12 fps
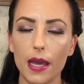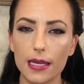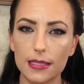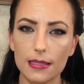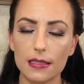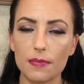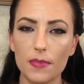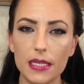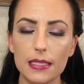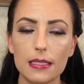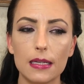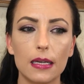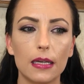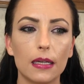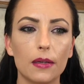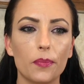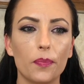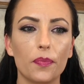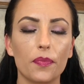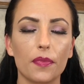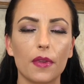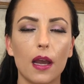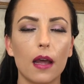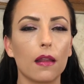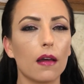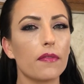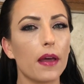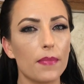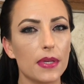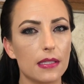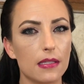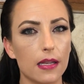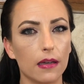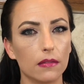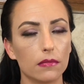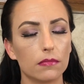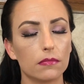Essence Mist. I love that mist still.